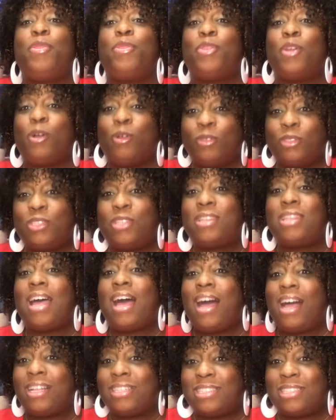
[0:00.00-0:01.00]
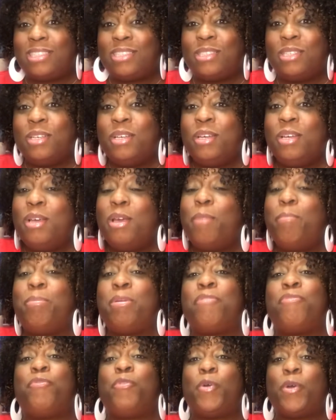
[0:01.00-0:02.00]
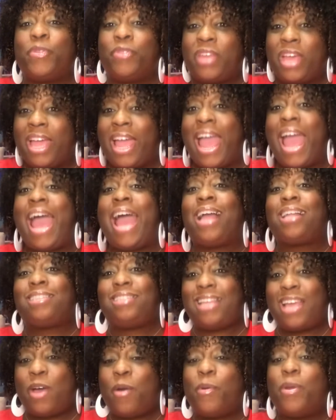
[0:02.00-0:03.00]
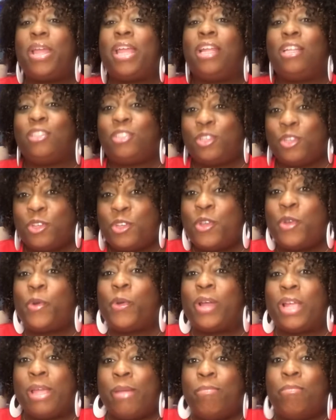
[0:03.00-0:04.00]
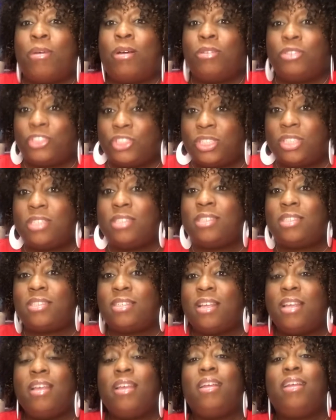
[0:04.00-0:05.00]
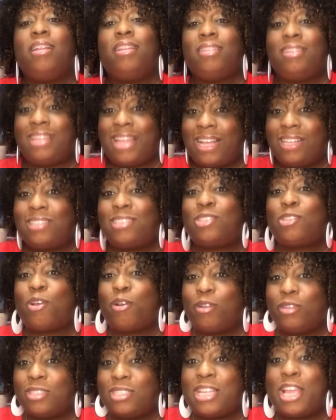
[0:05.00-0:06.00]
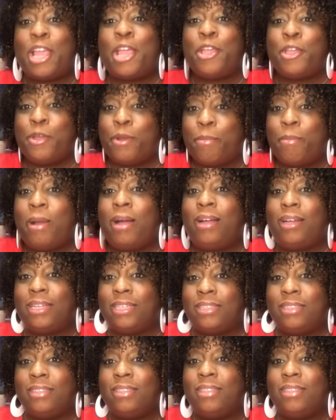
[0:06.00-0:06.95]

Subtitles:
those thoughts, before they act out into your emotions, that starts in your mind.